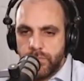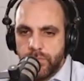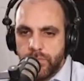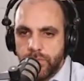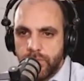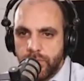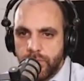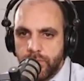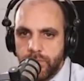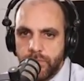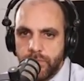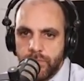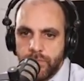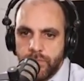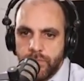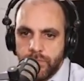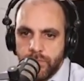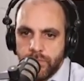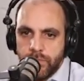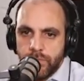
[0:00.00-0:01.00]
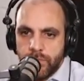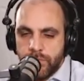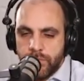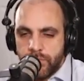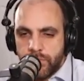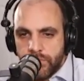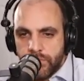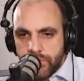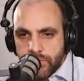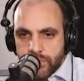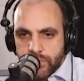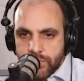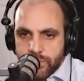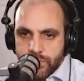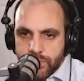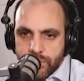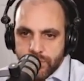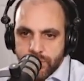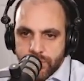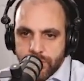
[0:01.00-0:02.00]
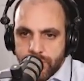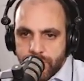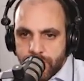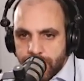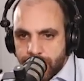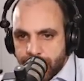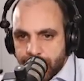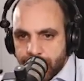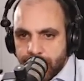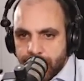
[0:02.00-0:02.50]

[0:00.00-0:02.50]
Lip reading: This person isn't speaking.